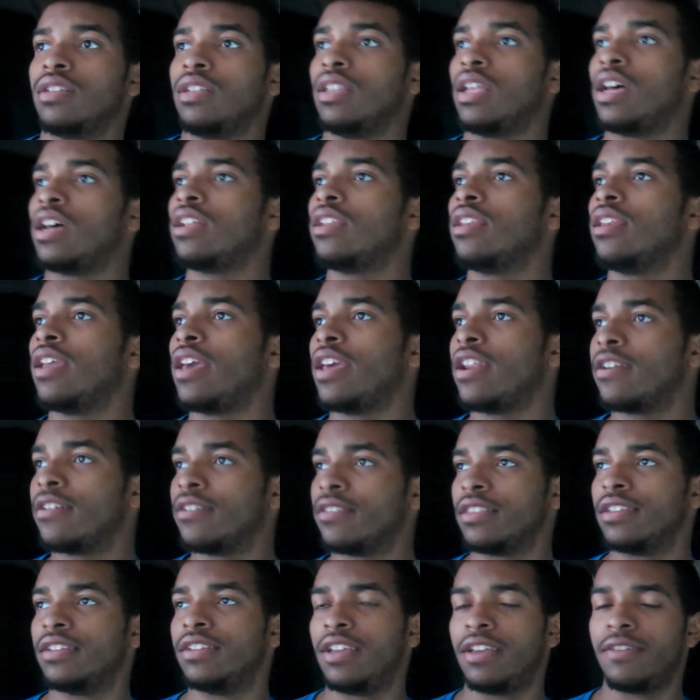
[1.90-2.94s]
lot later
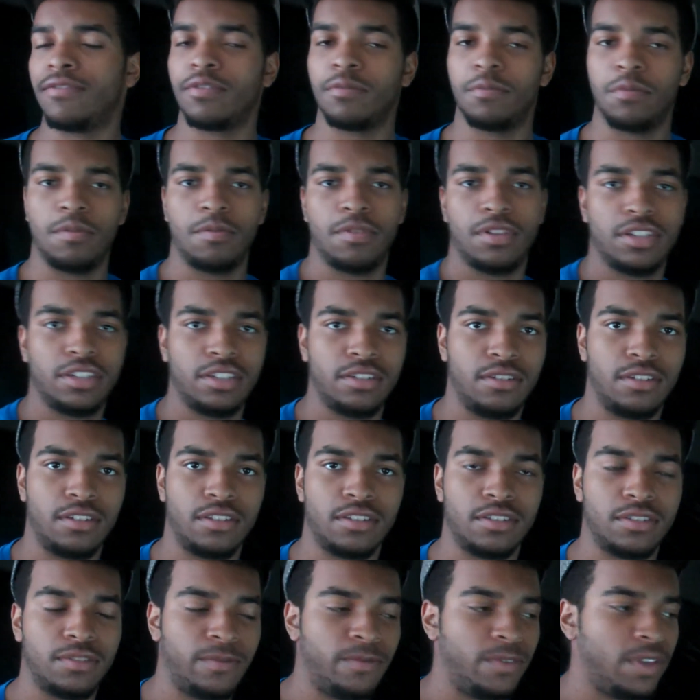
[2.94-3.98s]
in the day for me to be shooting
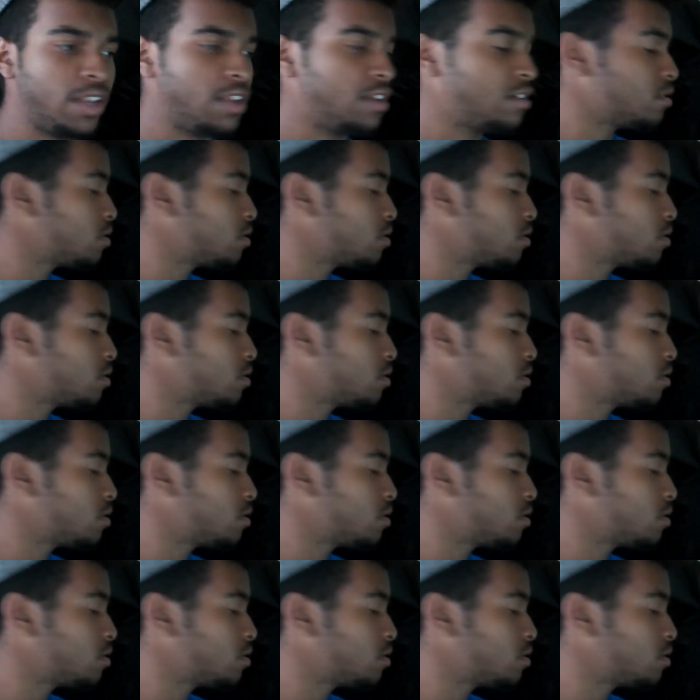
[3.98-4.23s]
this video,